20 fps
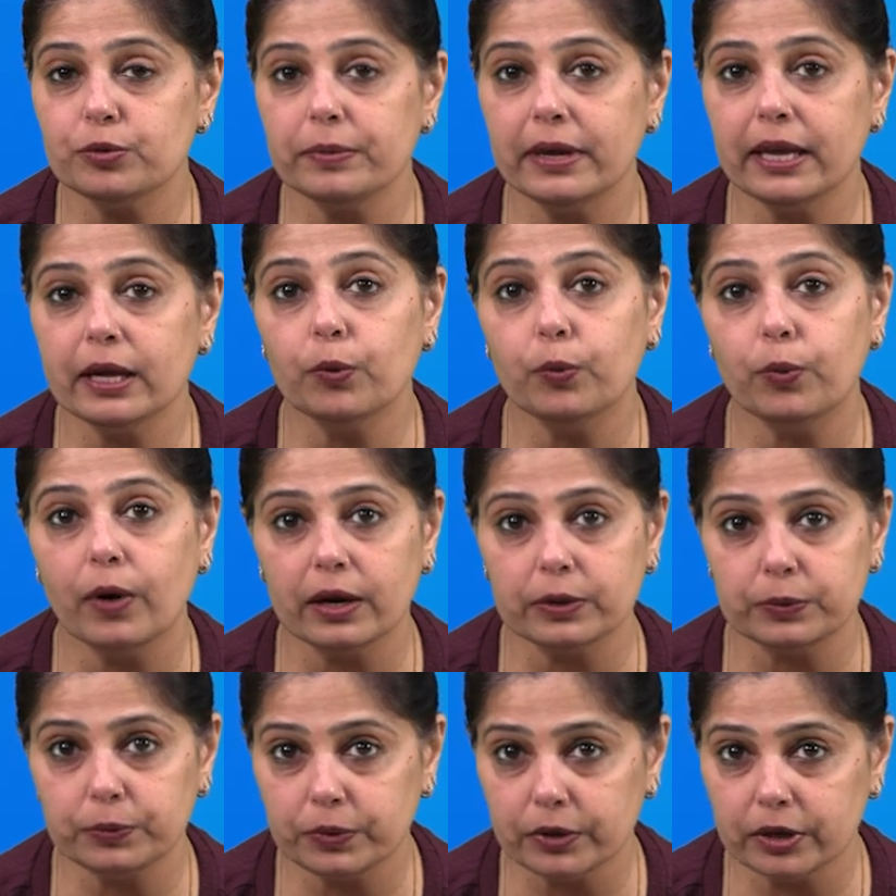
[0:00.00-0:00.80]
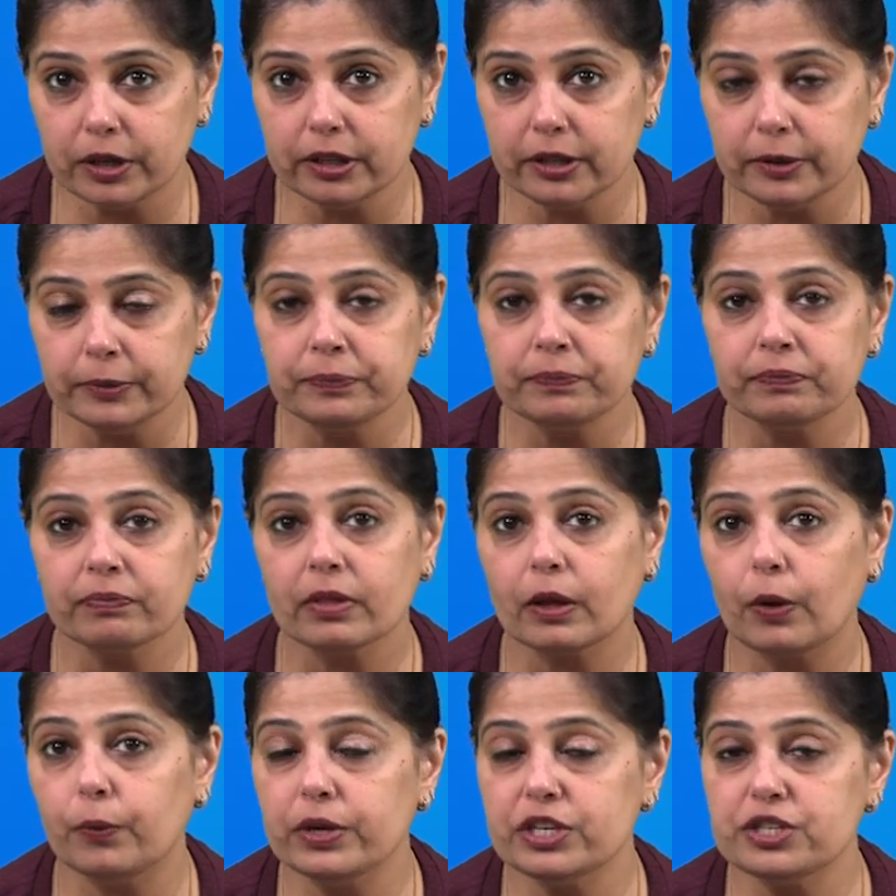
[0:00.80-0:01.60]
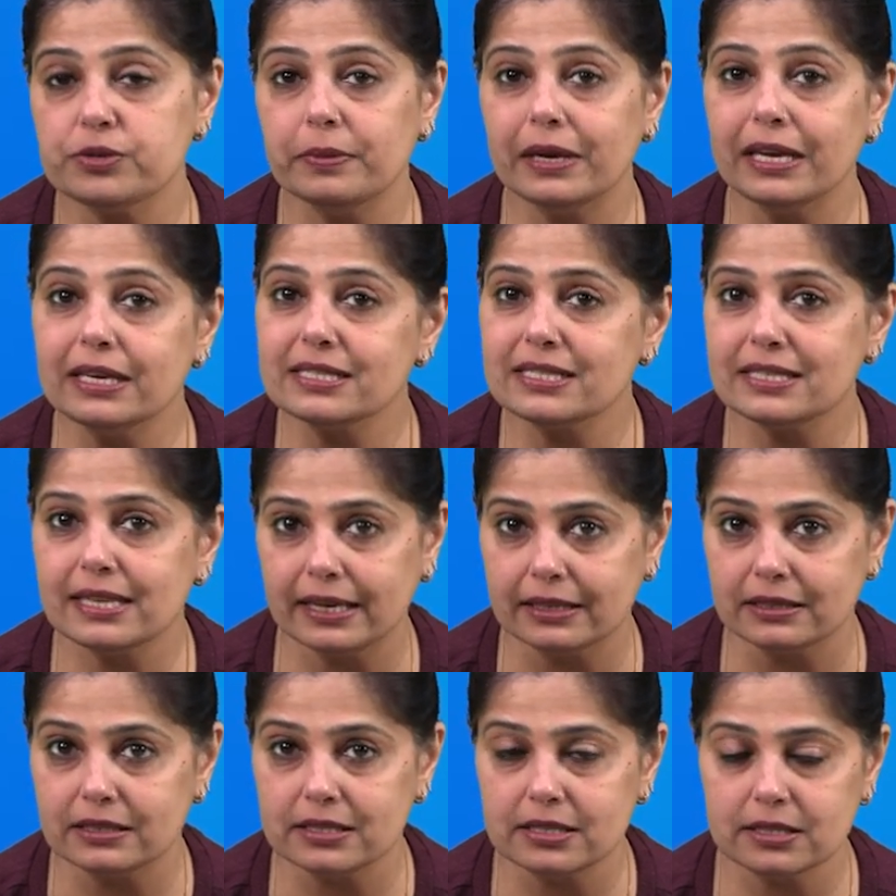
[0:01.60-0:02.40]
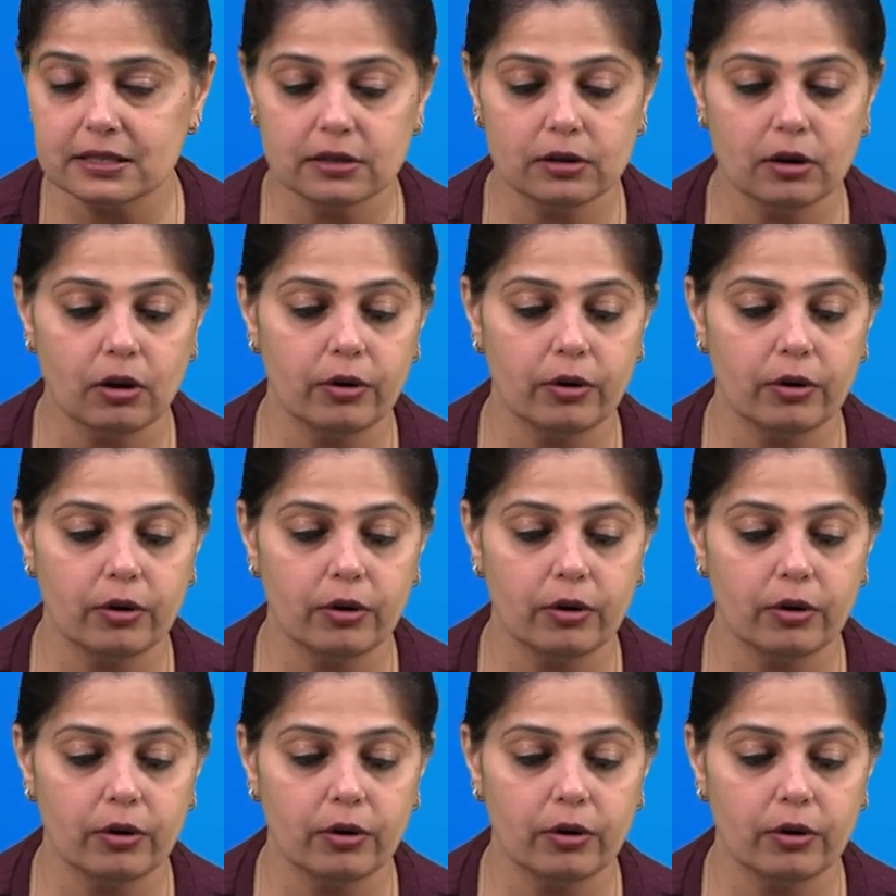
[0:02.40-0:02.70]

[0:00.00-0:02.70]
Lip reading: make one word which makes sense.